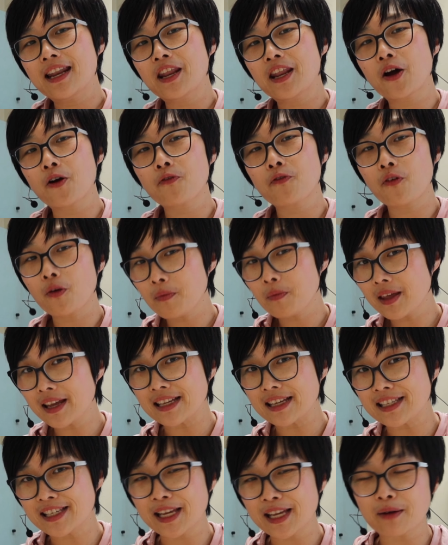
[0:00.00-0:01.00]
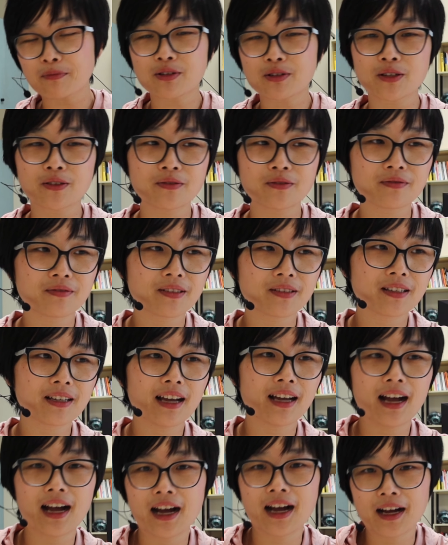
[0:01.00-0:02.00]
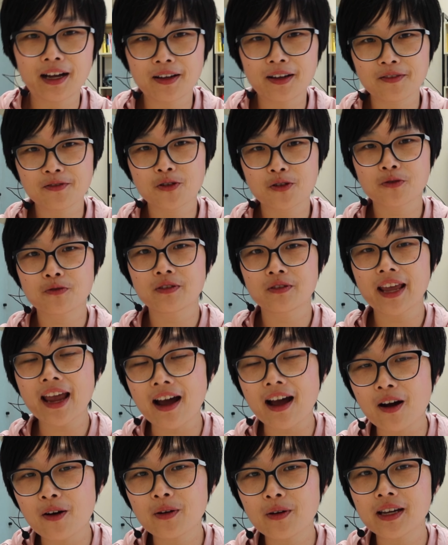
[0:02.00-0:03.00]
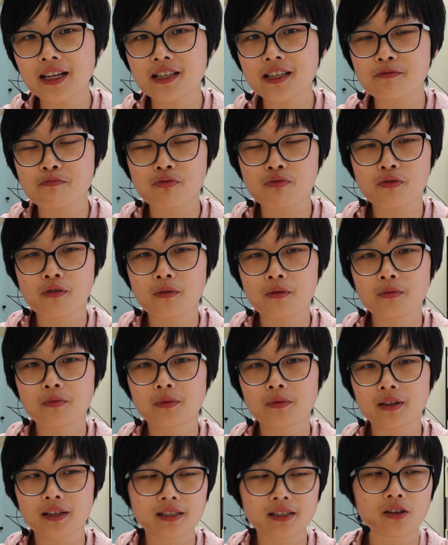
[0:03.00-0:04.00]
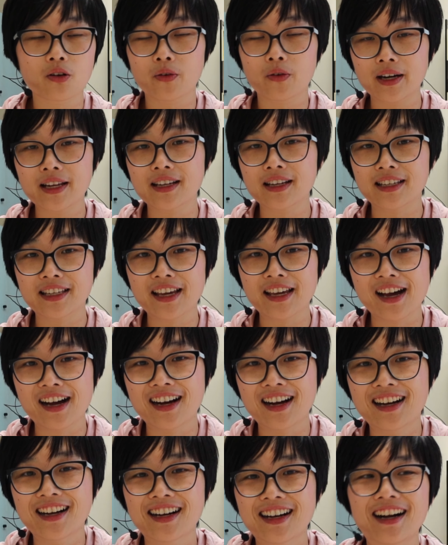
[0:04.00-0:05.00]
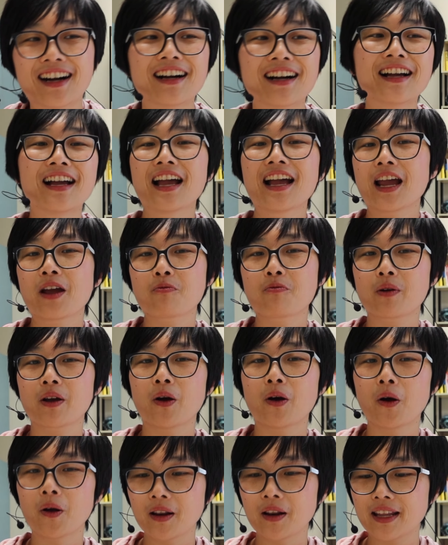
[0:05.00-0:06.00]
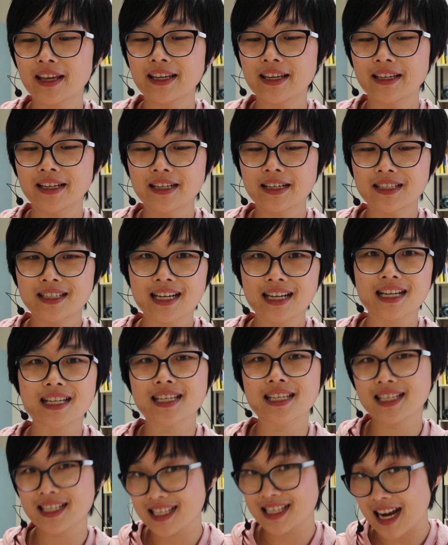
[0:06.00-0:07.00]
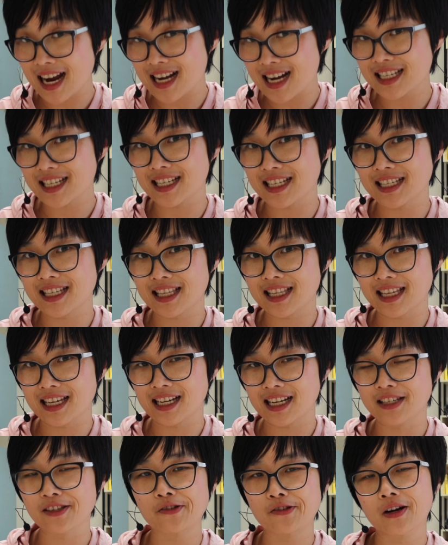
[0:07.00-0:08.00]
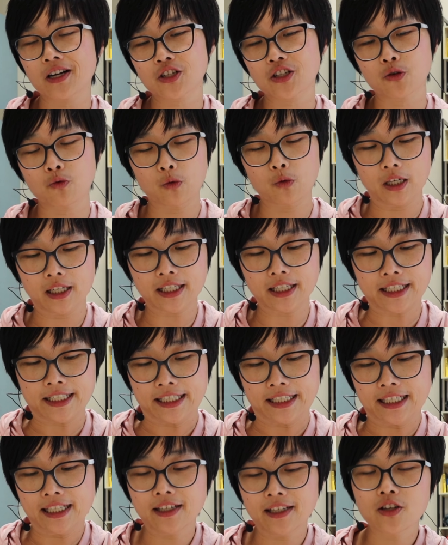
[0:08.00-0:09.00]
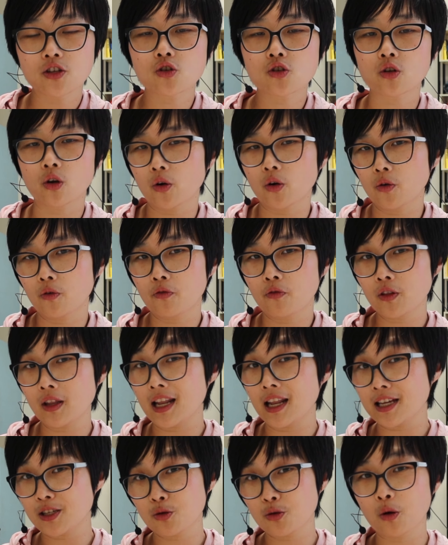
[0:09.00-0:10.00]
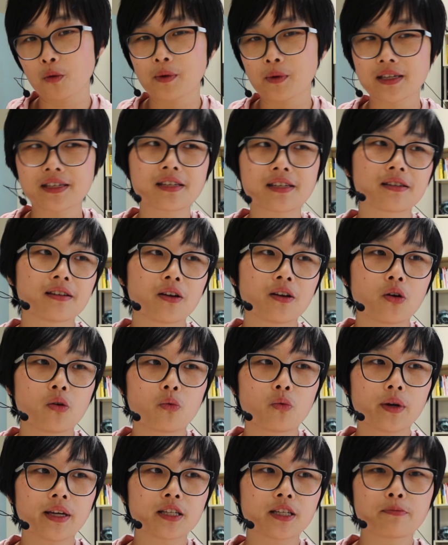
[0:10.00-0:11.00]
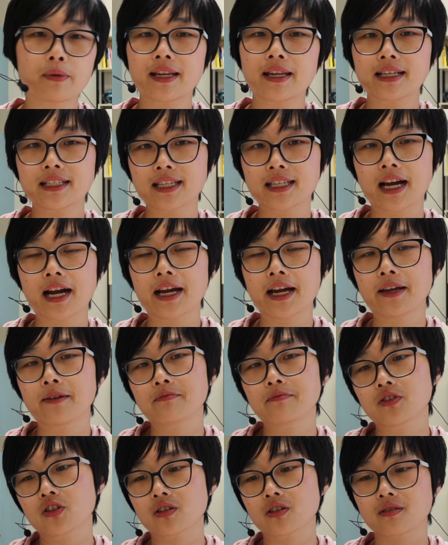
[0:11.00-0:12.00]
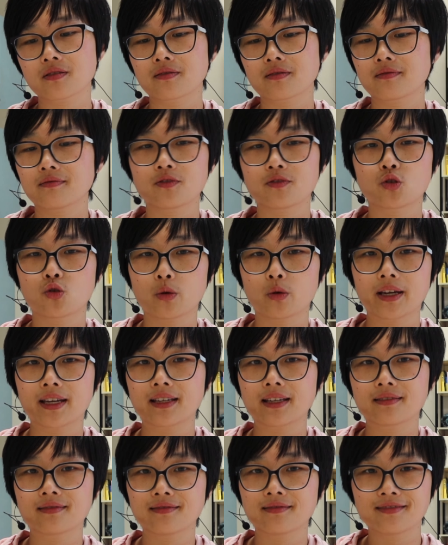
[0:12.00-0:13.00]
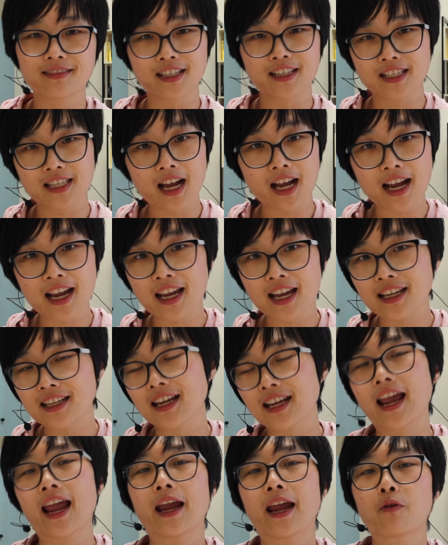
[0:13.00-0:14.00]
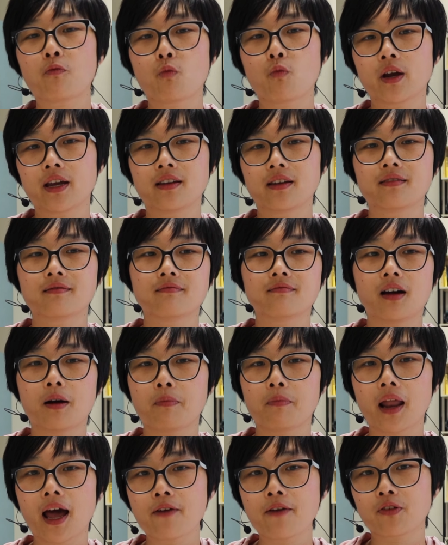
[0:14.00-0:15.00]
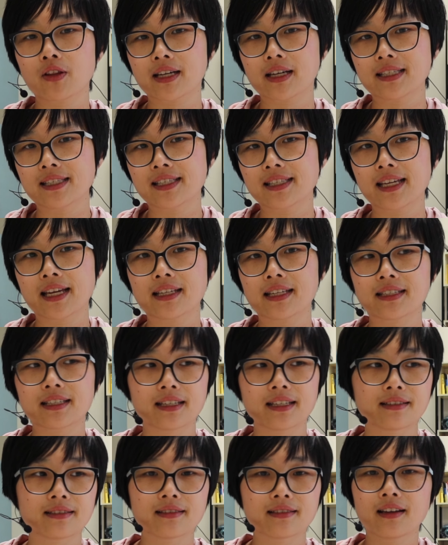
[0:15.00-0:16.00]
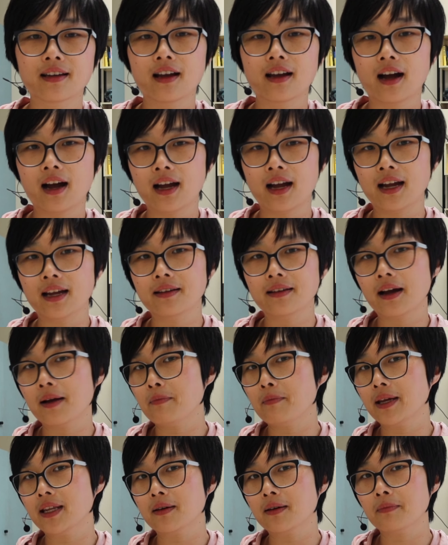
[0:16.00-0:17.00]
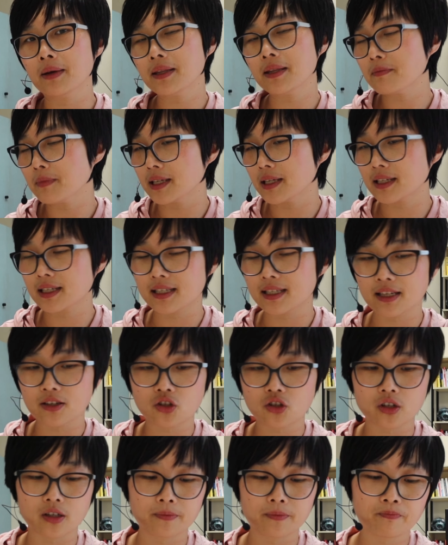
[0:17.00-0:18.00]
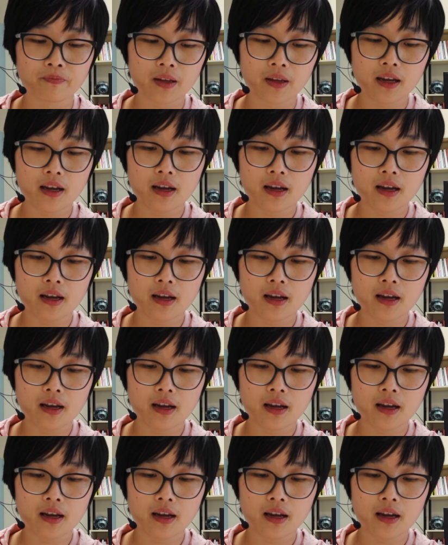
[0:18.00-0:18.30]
Now, from the inception to now, it's already a year, and we only just started the construction work. So for the last 12 months, we're spending time just doing design, and we apply for the consent, and I made amendment, etc.